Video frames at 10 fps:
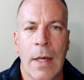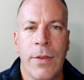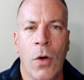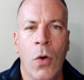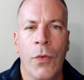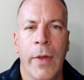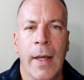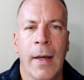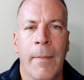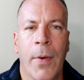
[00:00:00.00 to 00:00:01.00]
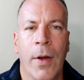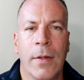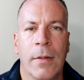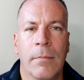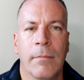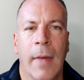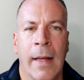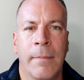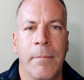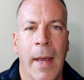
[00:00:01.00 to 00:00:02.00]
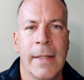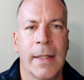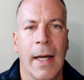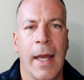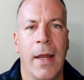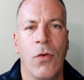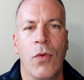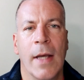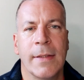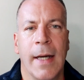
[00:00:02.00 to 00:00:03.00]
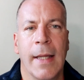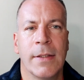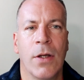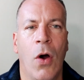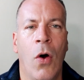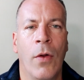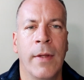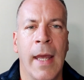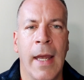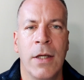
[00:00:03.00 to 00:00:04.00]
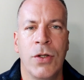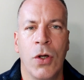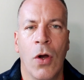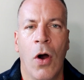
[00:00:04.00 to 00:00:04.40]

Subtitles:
the whole thing about it basically resonates on the issue